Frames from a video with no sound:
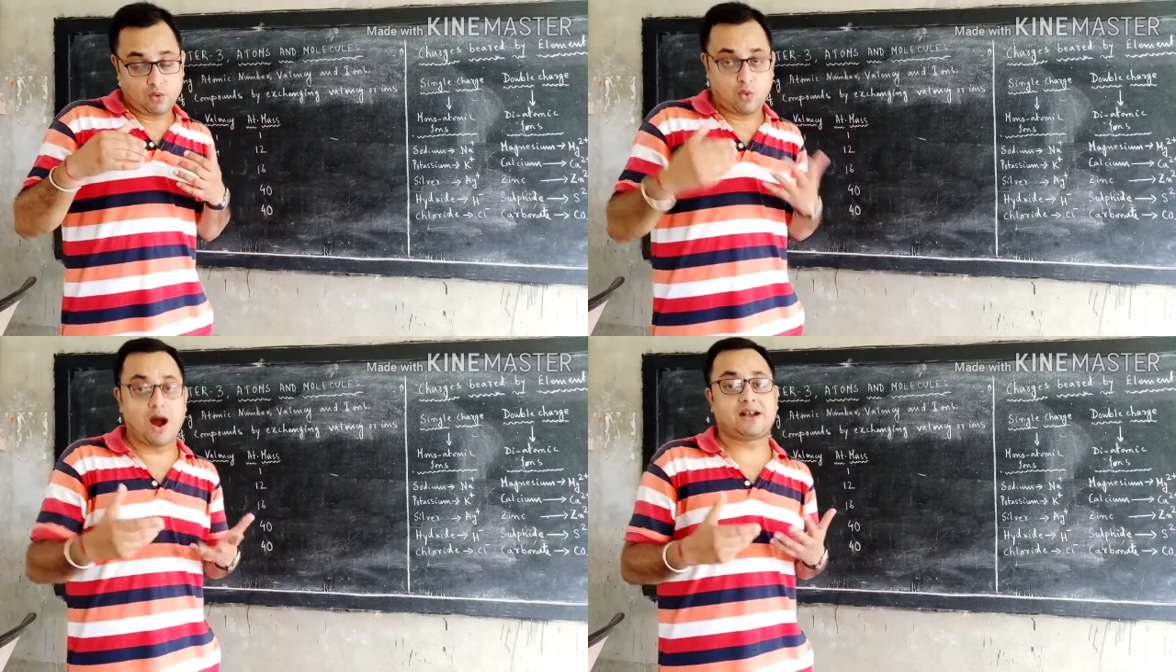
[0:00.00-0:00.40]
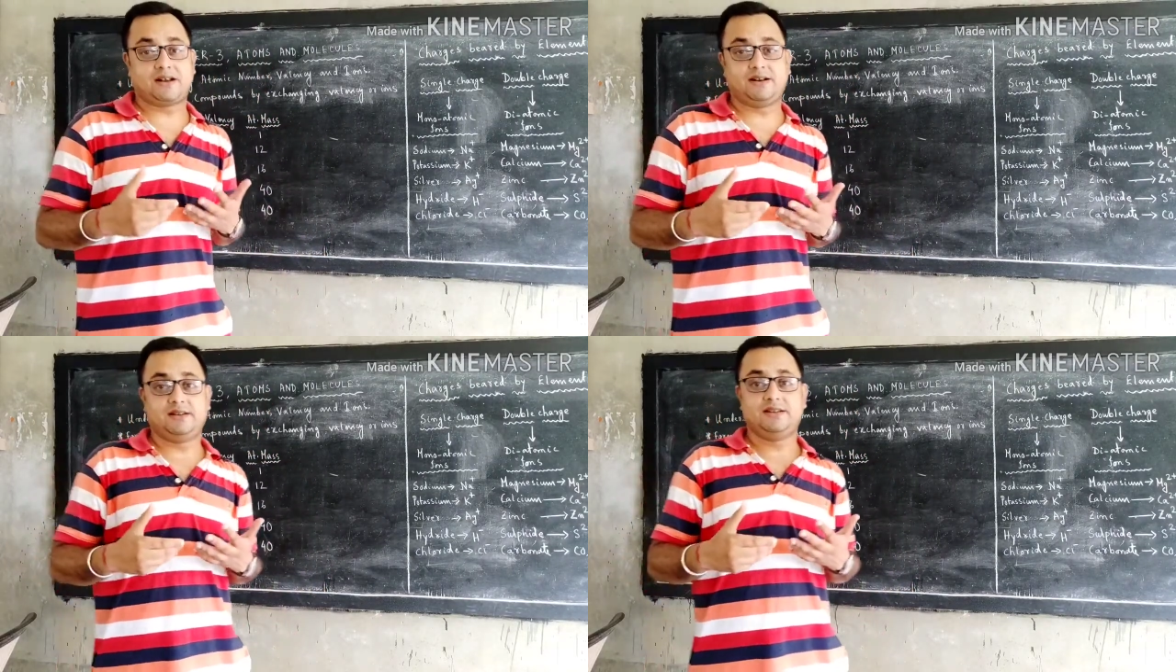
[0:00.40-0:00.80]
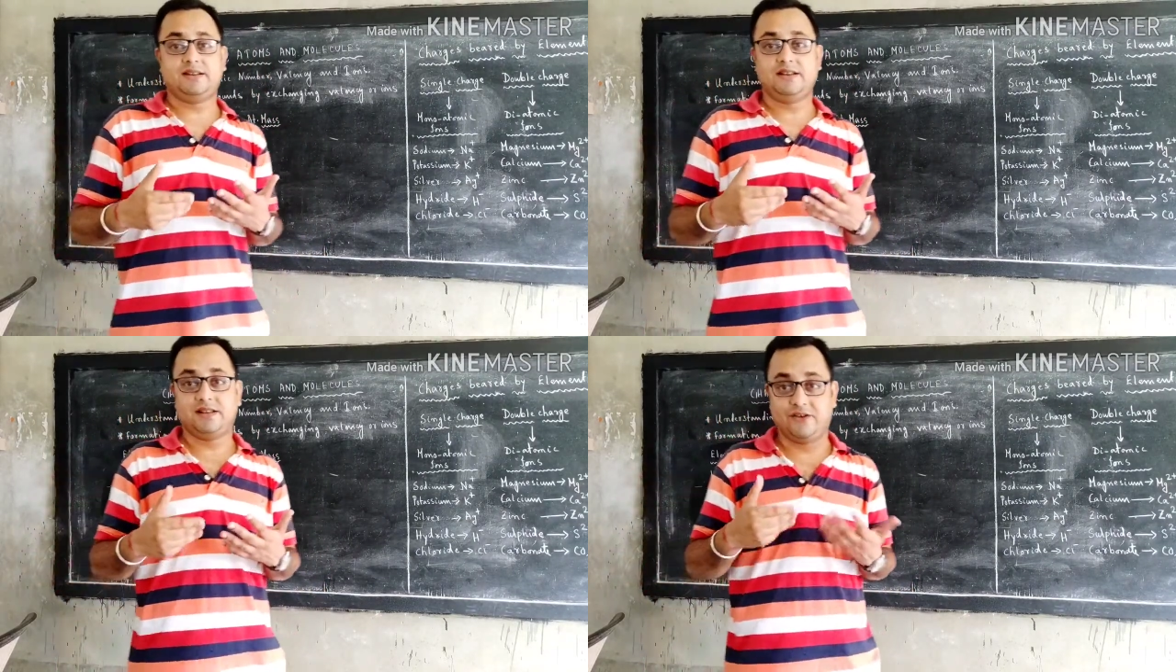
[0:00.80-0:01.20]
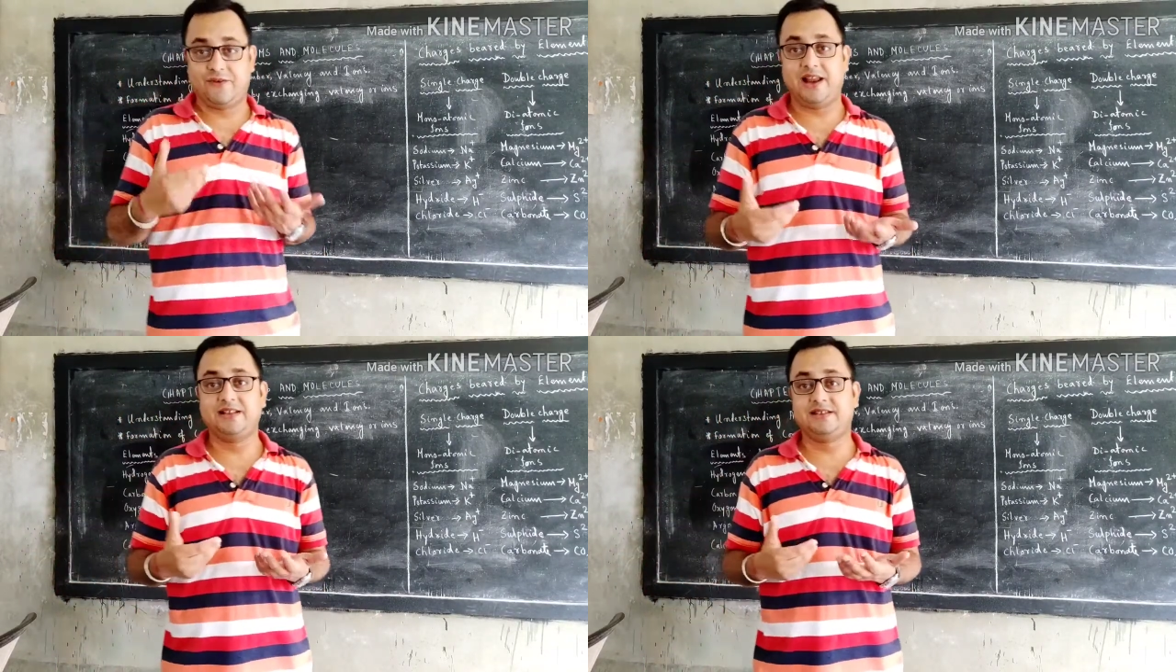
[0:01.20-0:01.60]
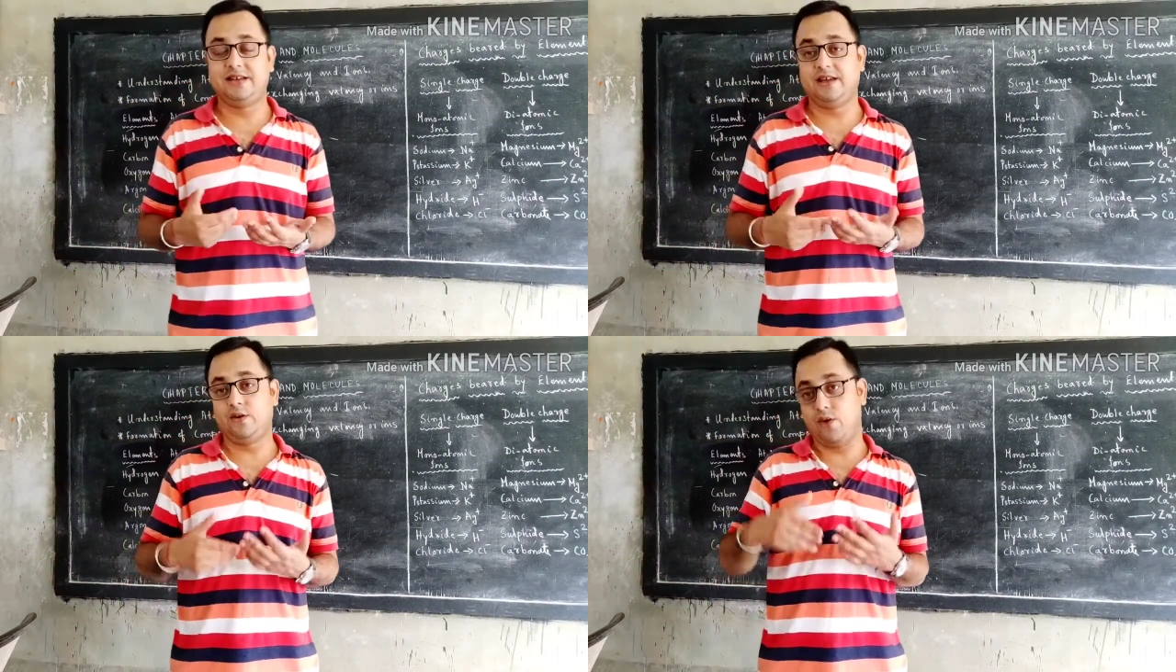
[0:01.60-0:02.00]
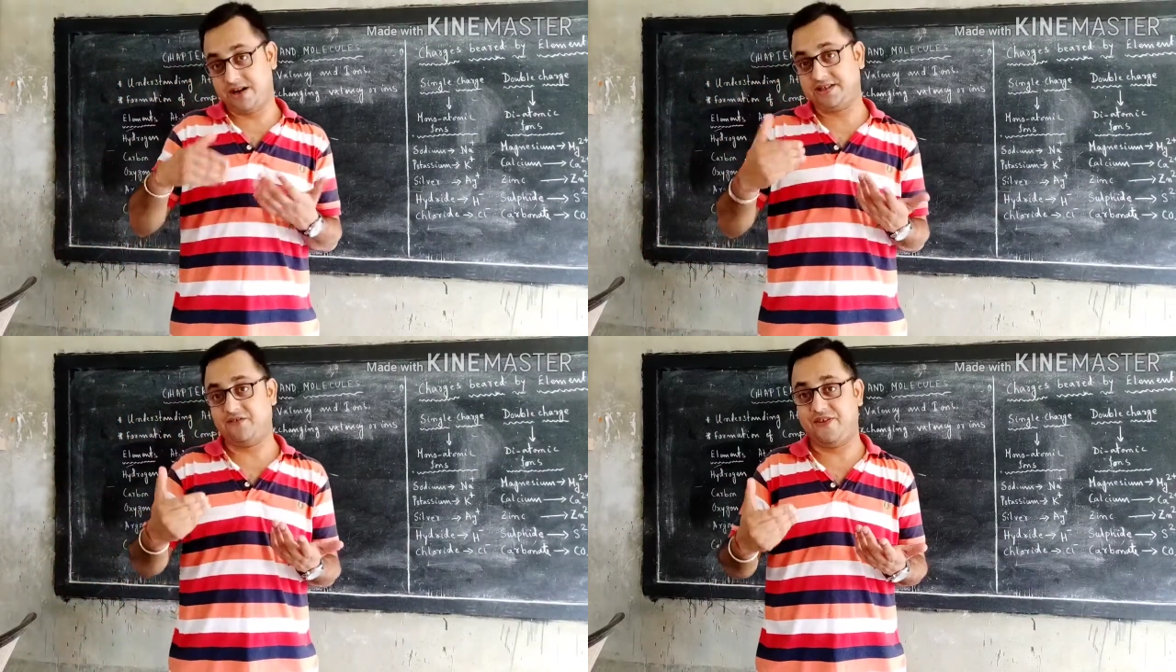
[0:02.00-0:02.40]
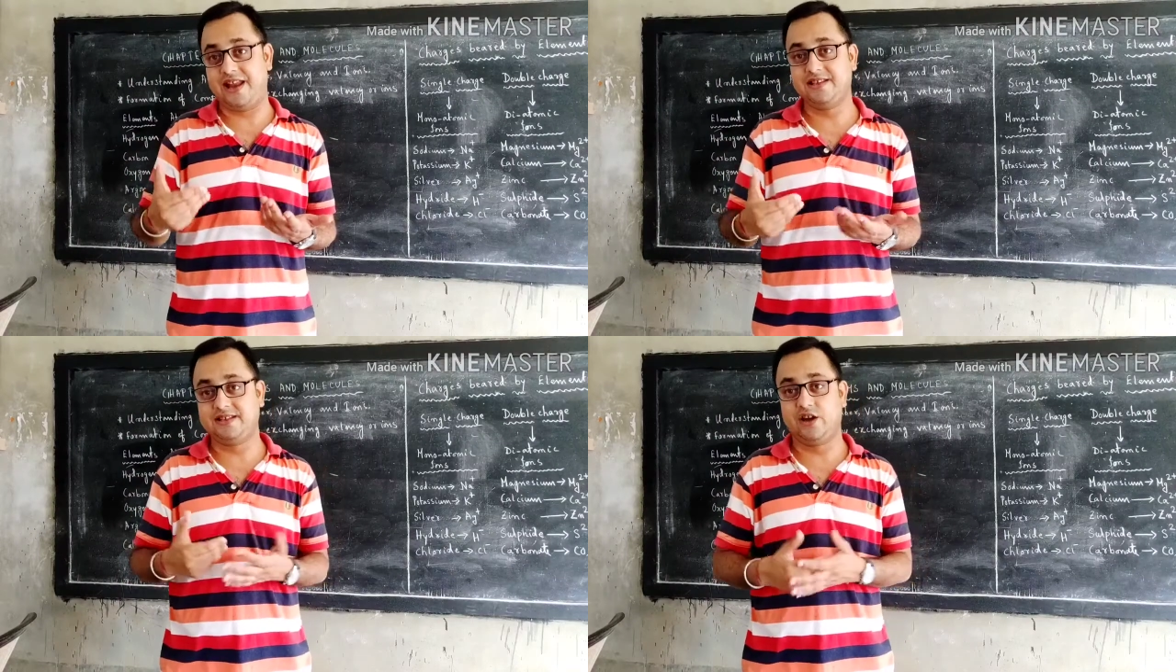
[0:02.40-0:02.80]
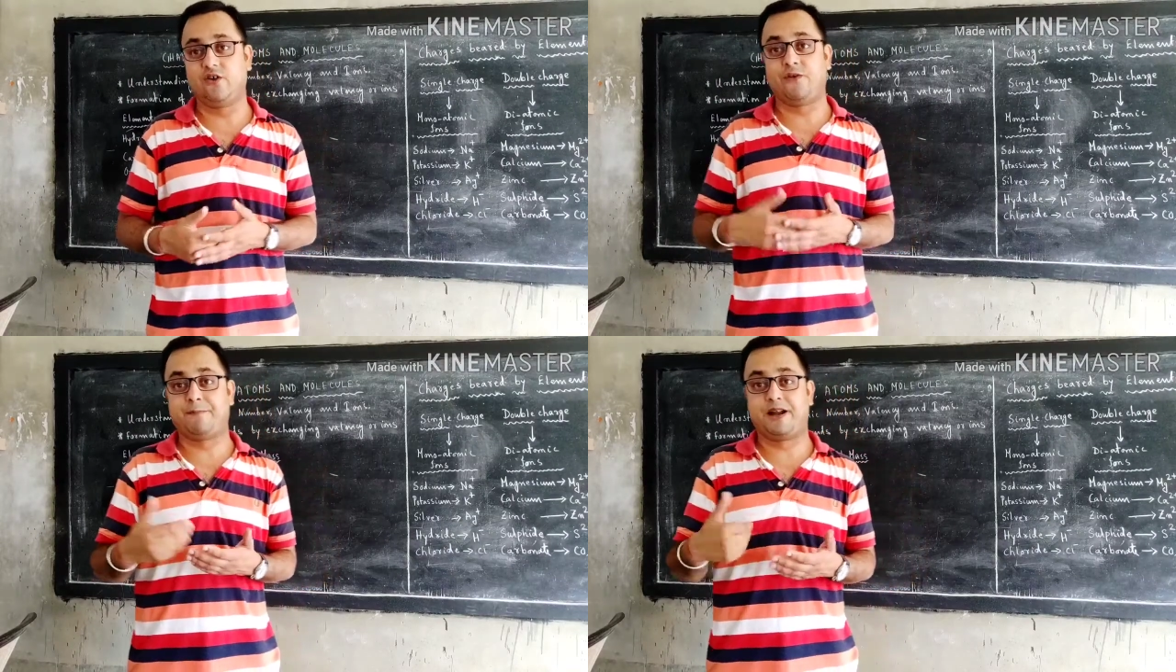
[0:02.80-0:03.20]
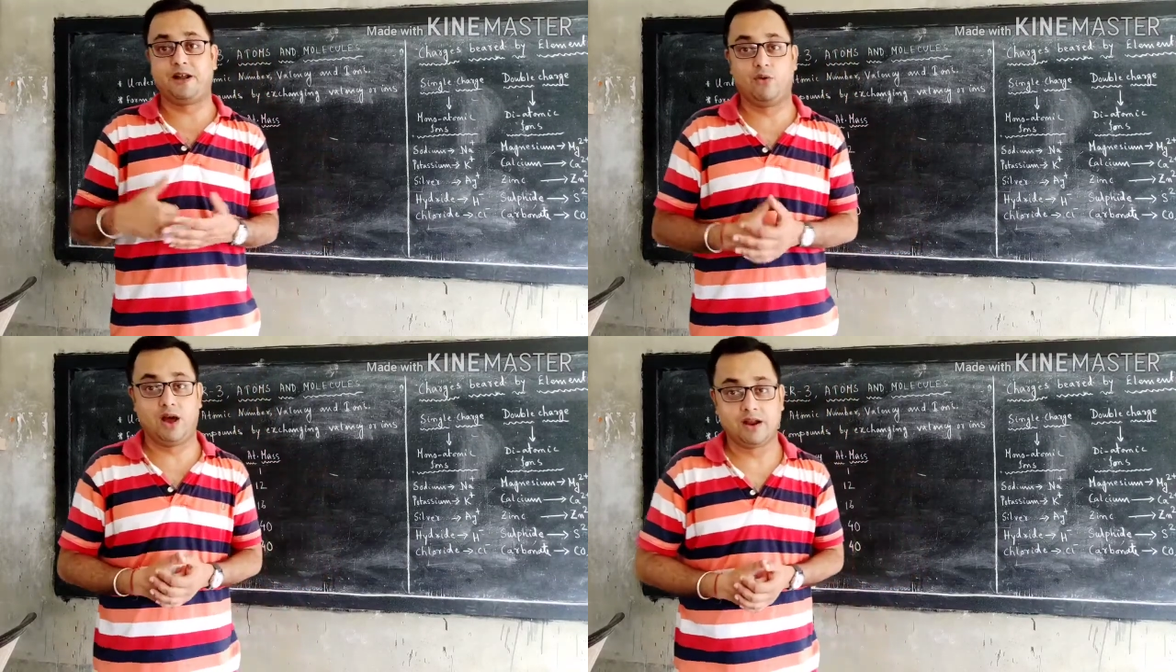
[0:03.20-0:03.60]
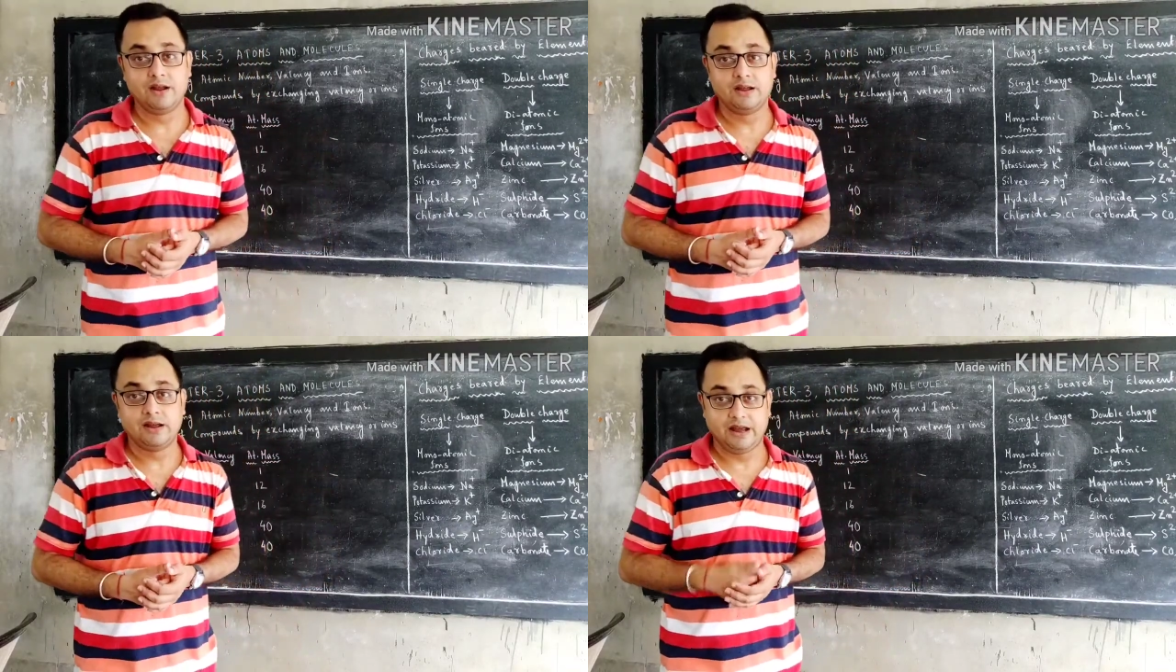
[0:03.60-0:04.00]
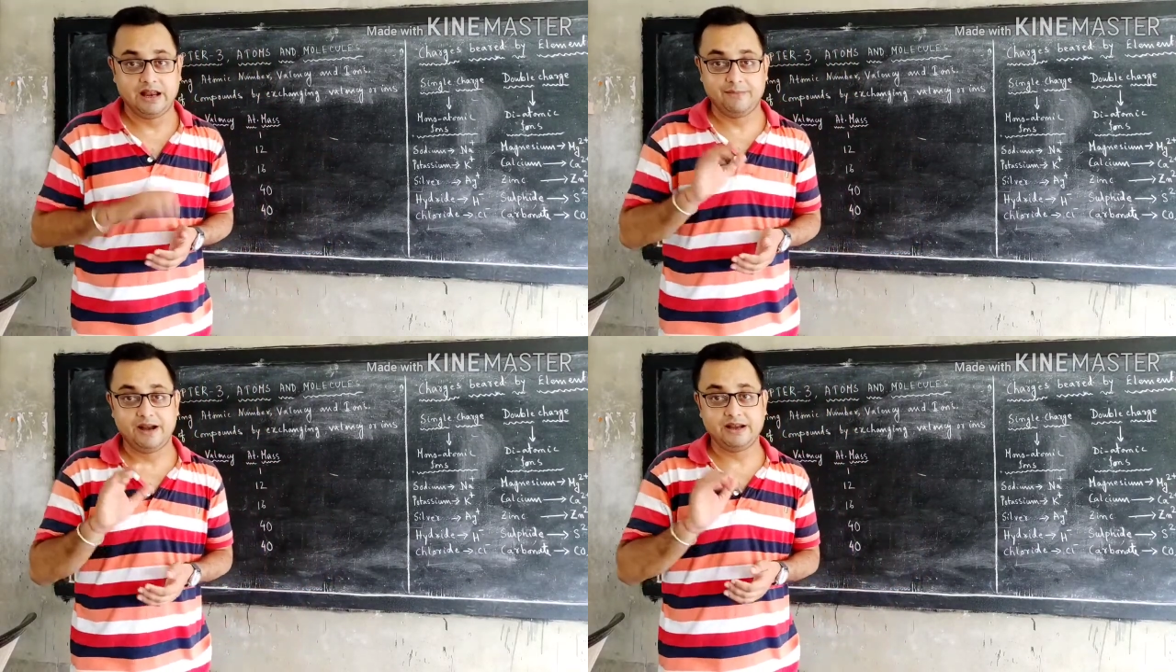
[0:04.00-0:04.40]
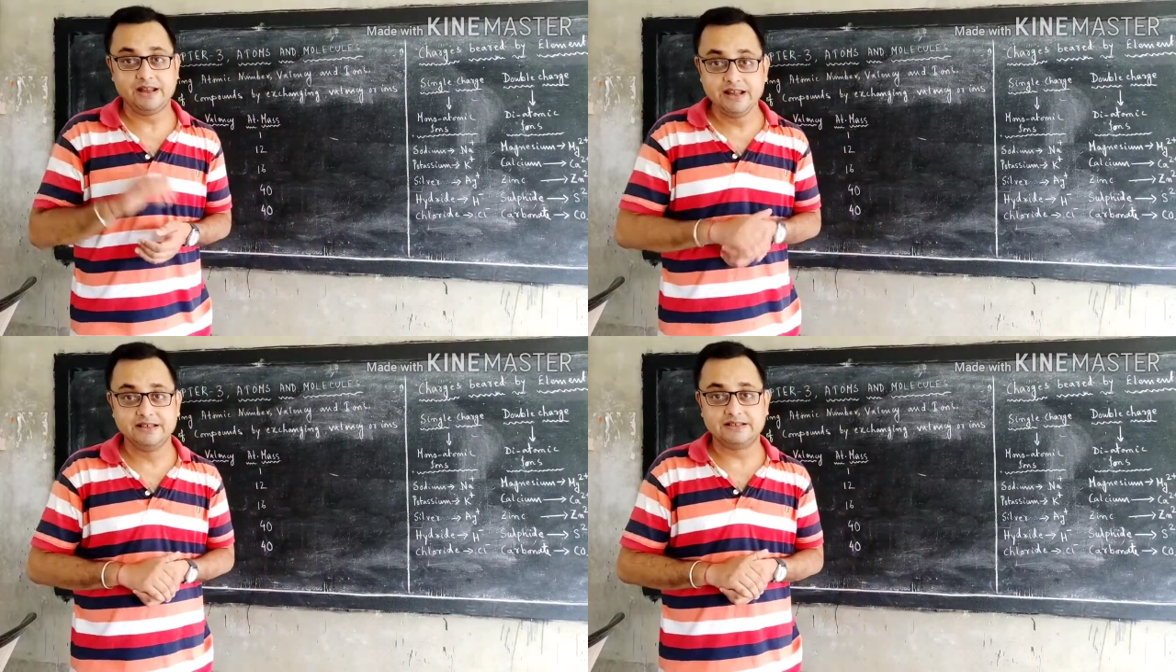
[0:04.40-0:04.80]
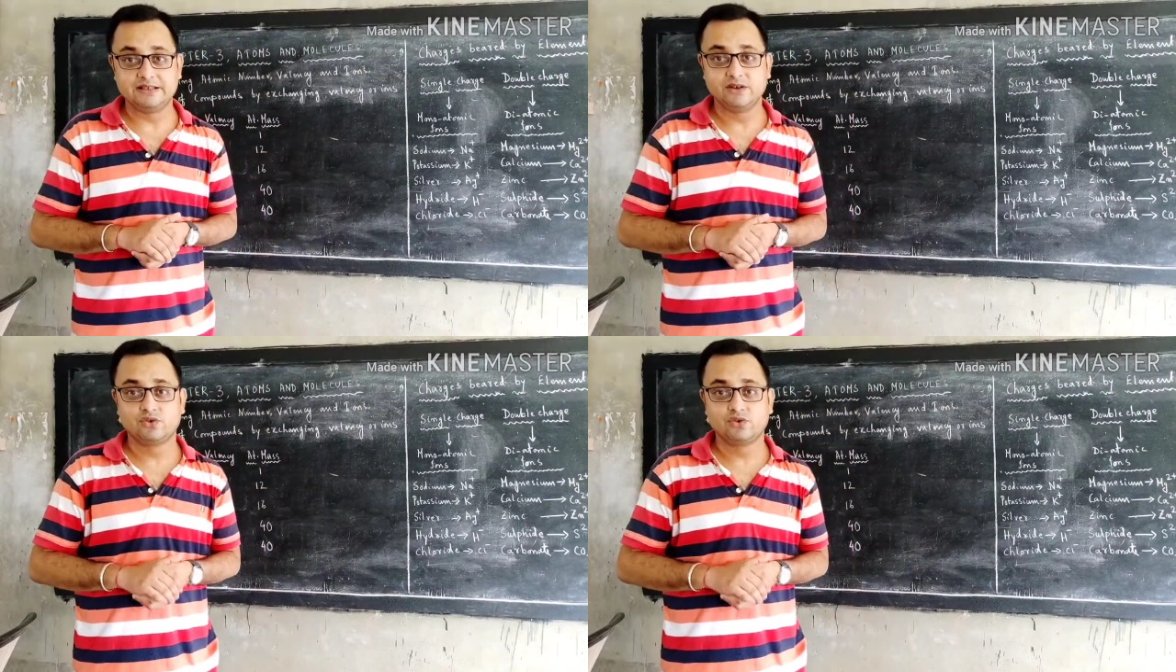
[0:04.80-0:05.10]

what is the valency of a particular element is,